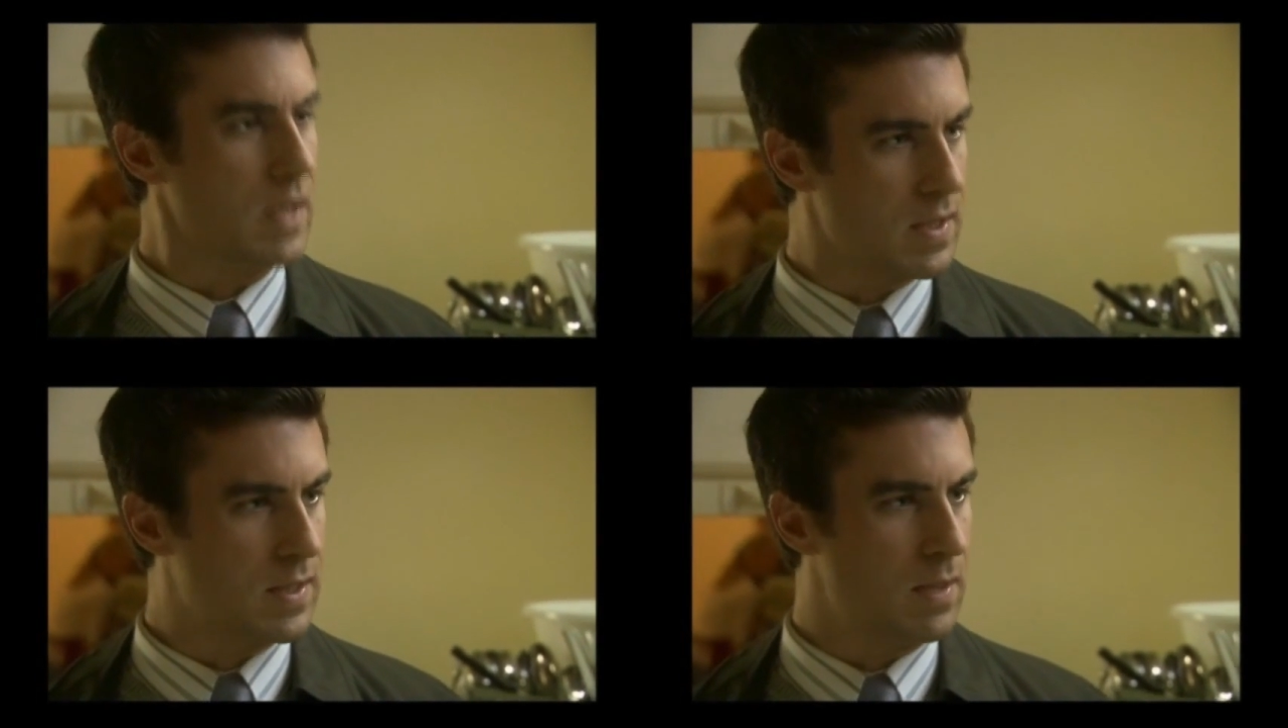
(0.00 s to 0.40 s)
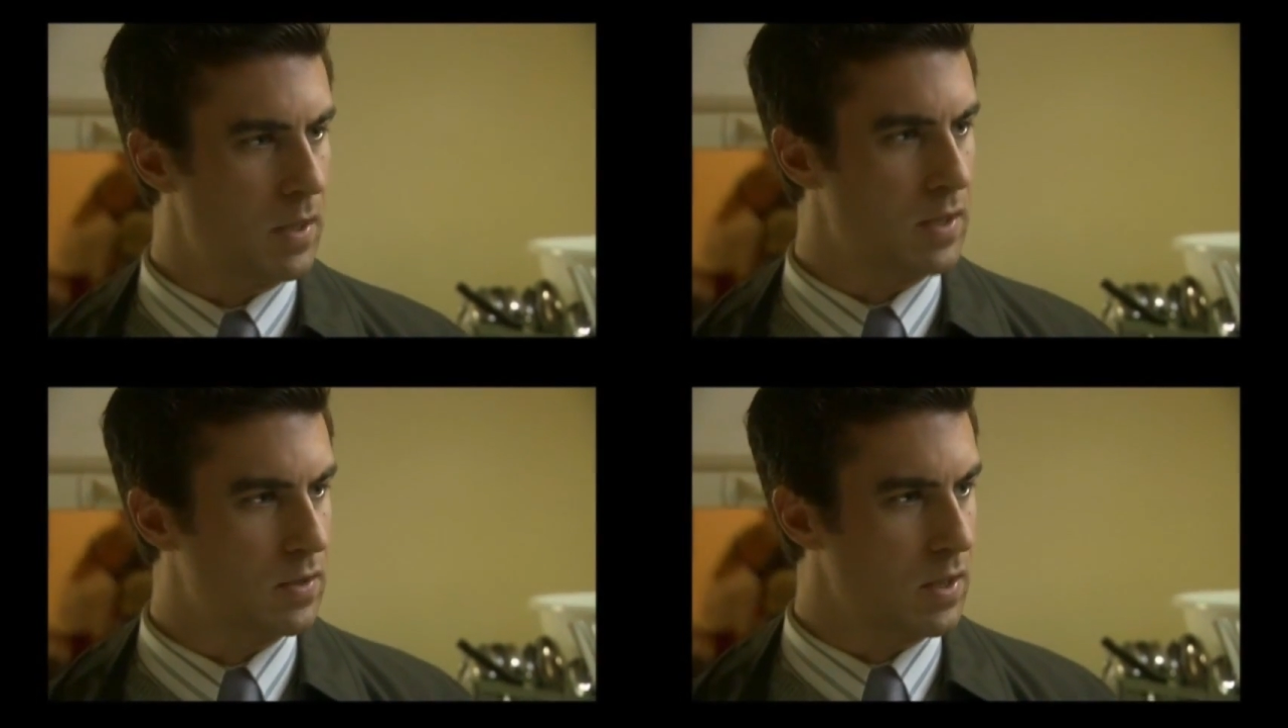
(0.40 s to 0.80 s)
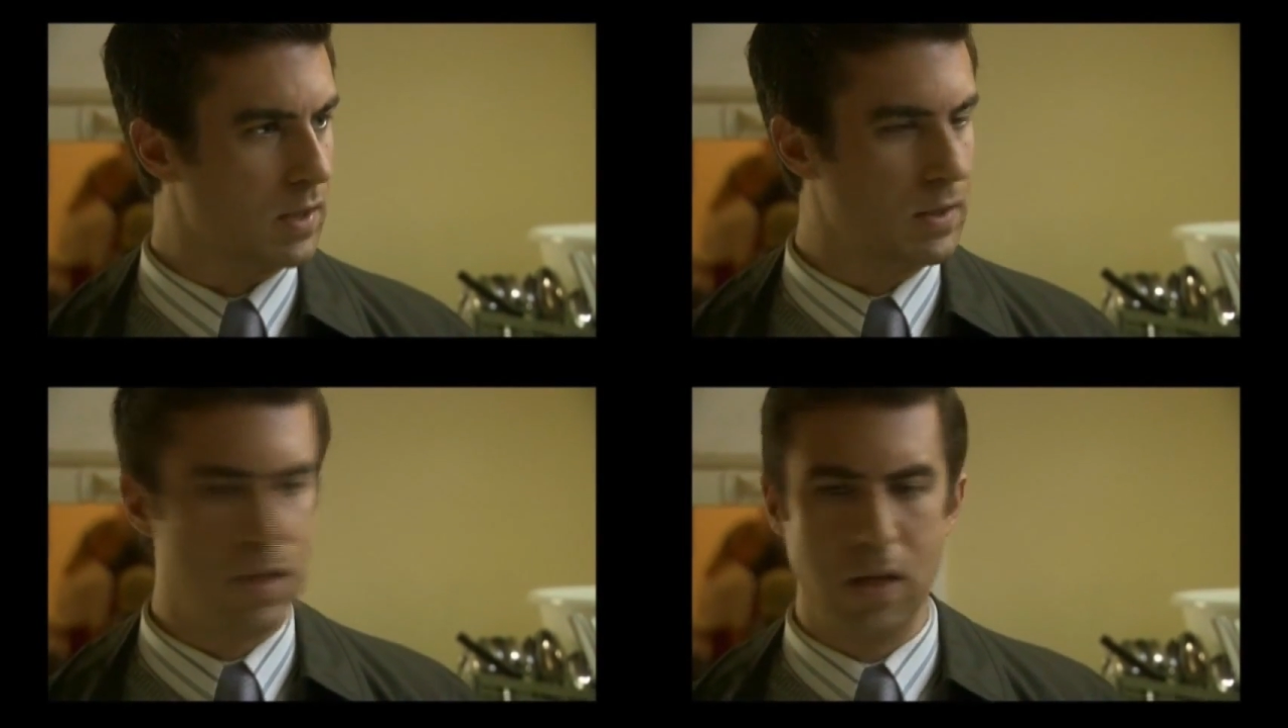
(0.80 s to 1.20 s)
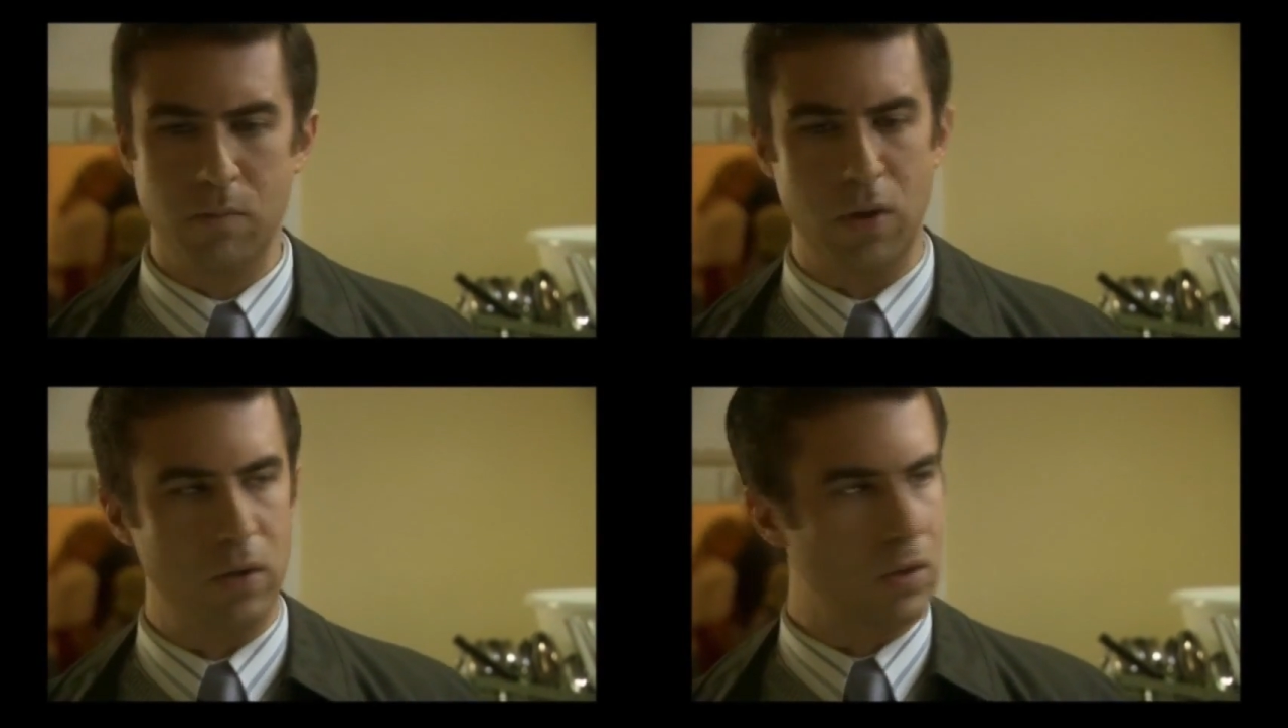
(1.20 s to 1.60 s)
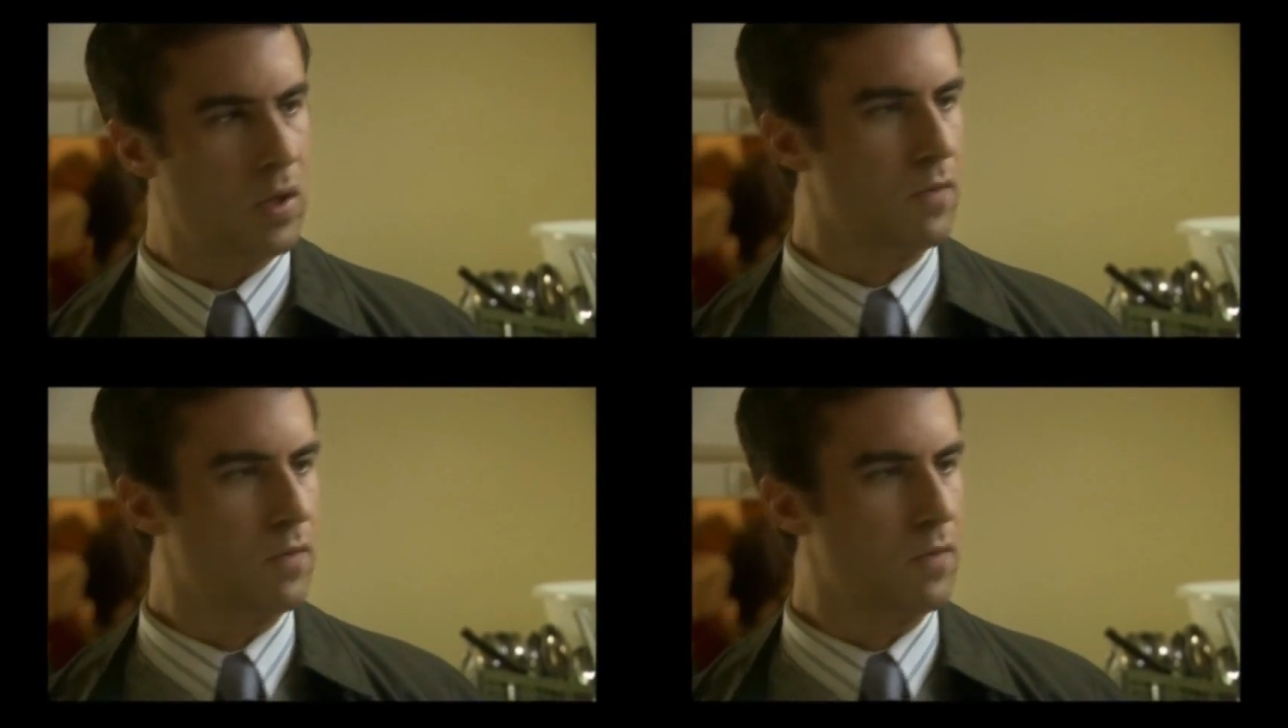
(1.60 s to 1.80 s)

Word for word: last time I checked bought a lot